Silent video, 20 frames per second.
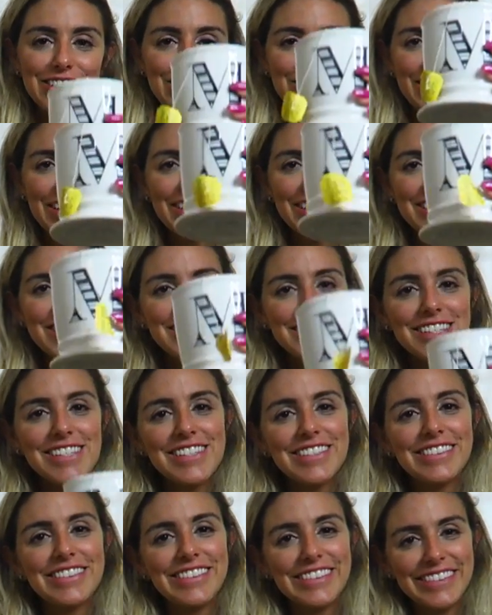Cheers!
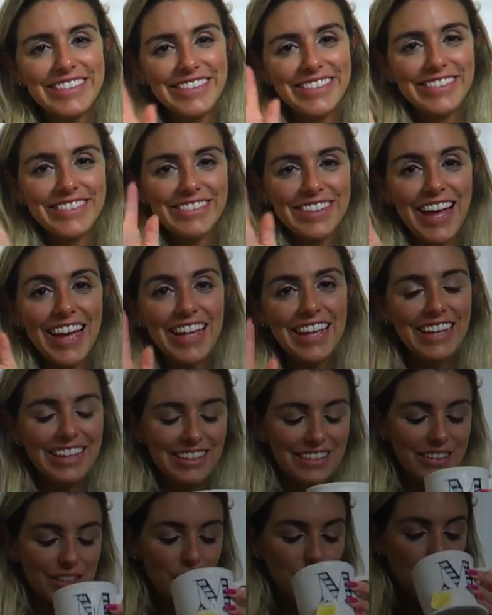
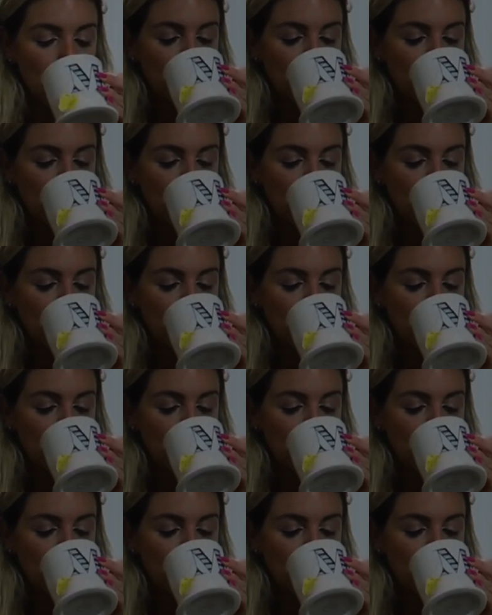Bye!